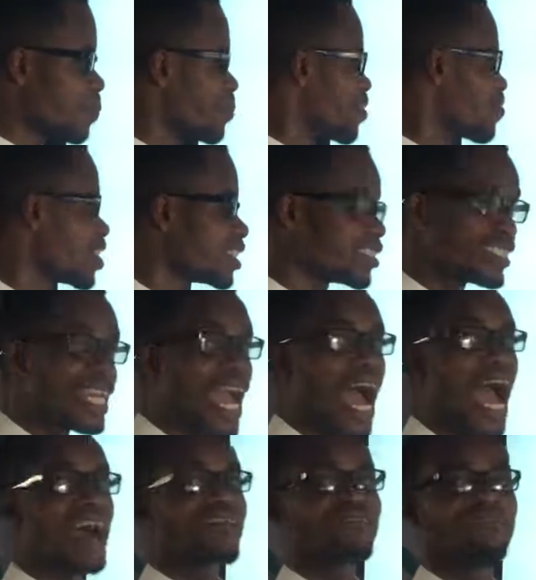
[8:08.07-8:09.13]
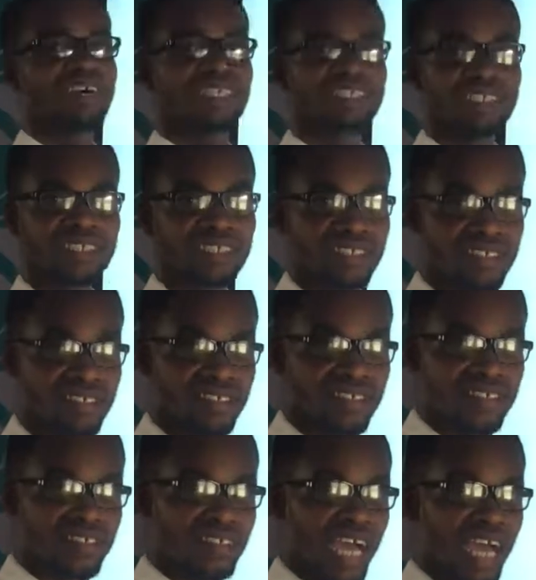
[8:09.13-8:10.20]
privileges? They are advantages.
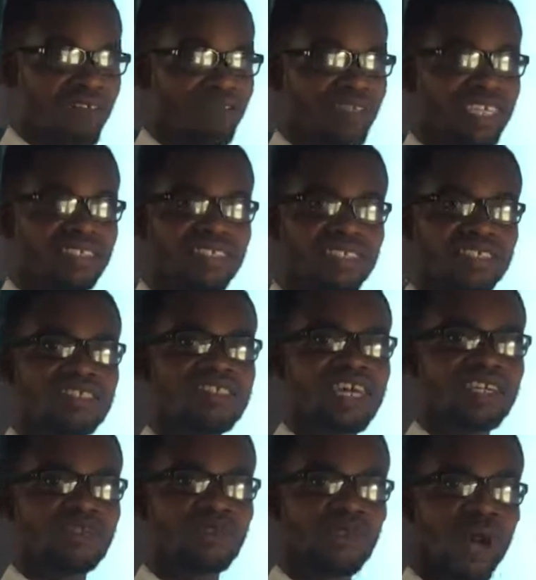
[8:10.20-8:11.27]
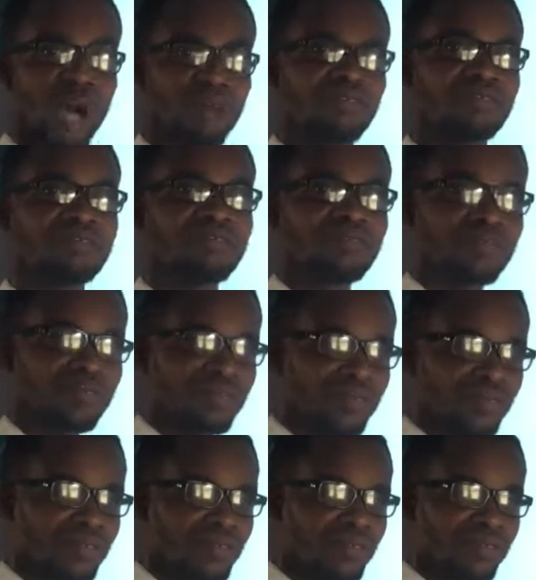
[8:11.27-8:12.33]
Advantages that you have.
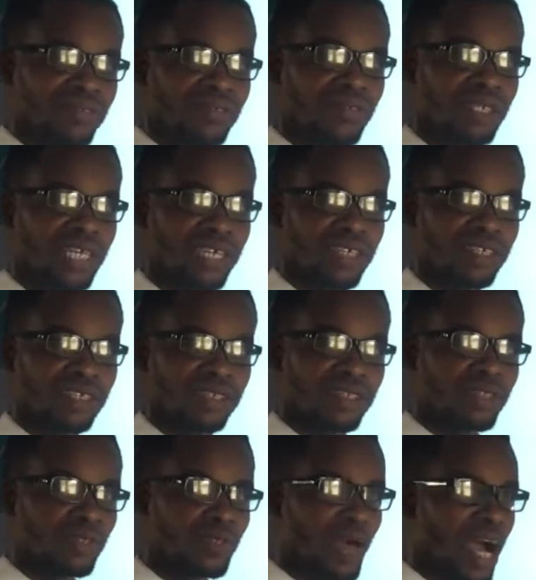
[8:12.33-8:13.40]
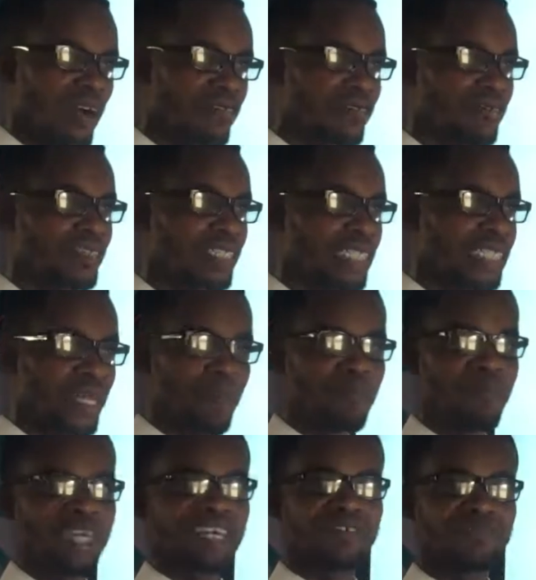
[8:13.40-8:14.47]
Okay? You have the
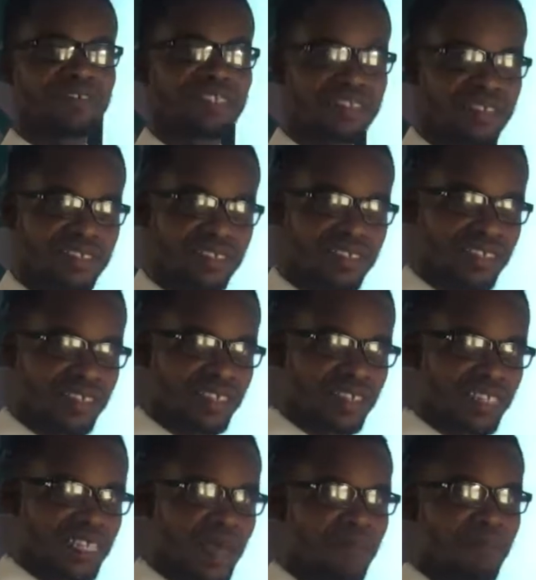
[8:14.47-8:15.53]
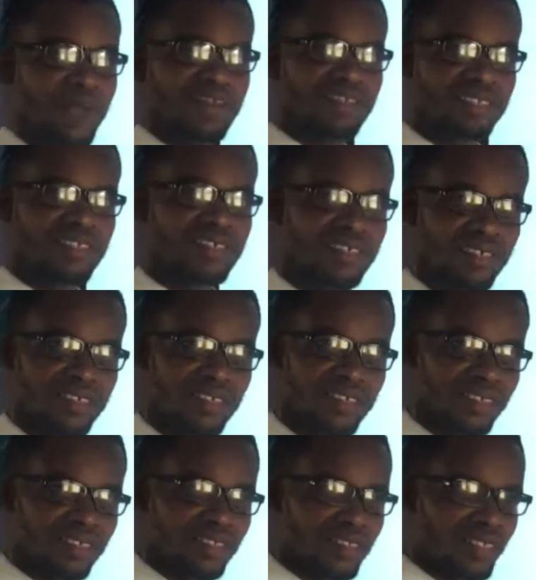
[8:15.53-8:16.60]
benefits, the merits,
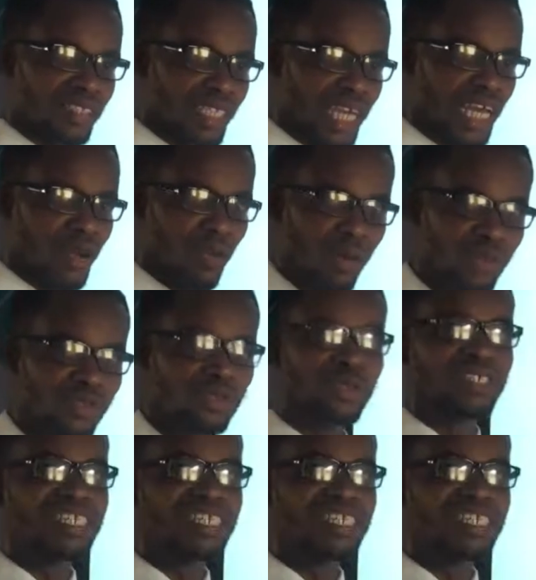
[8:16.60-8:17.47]
what you